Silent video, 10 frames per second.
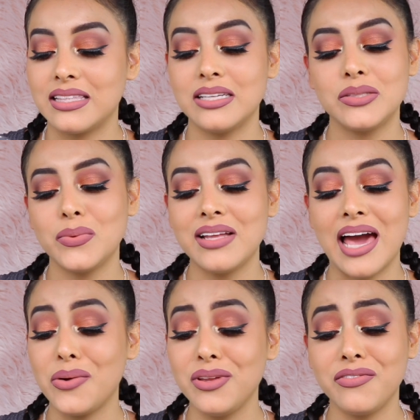This one,
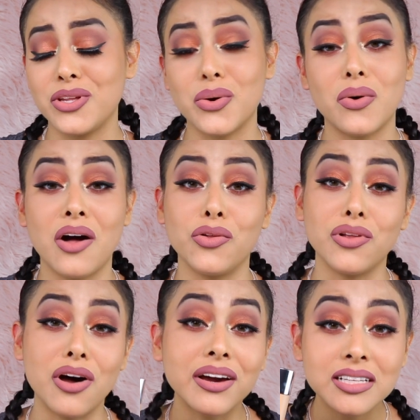I don't even know how
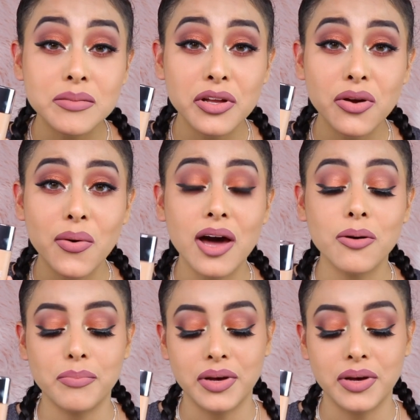long it's been around,